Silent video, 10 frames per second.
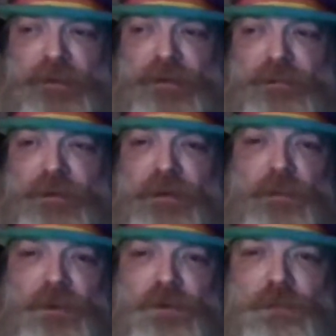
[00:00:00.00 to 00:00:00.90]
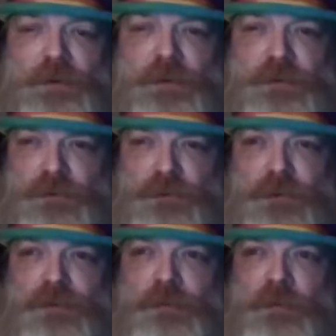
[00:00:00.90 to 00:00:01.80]
in many ways, because
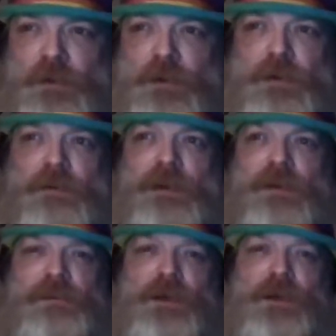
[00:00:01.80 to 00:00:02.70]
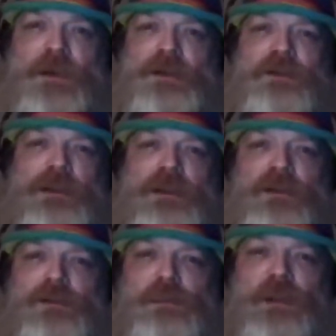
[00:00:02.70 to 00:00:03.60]
if the contact
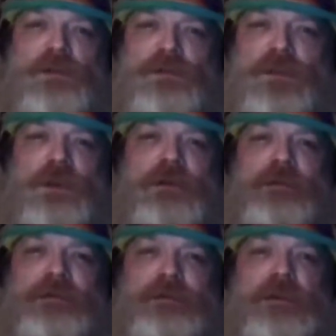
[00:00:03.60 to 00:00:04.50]
is based on